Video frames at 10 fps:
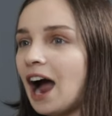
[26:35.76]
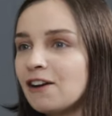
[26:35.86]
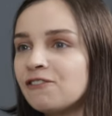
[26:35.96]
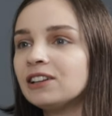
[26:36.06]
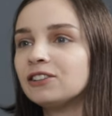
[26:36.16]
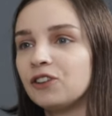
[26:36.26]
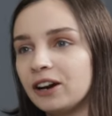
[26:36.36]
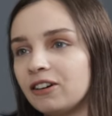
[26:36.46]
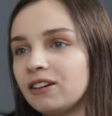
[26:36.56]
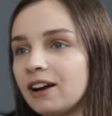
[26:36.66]
I felt
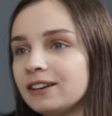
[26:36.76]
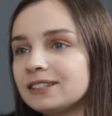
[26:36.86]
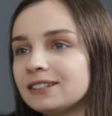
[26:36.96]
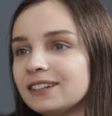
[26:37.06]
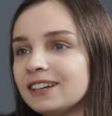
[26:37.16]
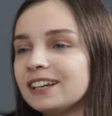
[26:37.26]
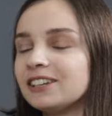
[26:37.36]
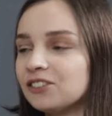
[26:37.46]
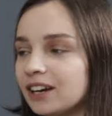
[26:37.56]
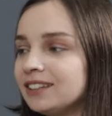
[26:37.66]
recognized.
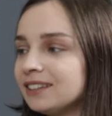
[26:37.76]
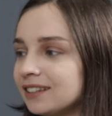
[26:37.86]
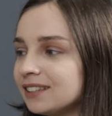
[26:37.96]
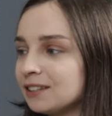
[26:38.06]
So I think this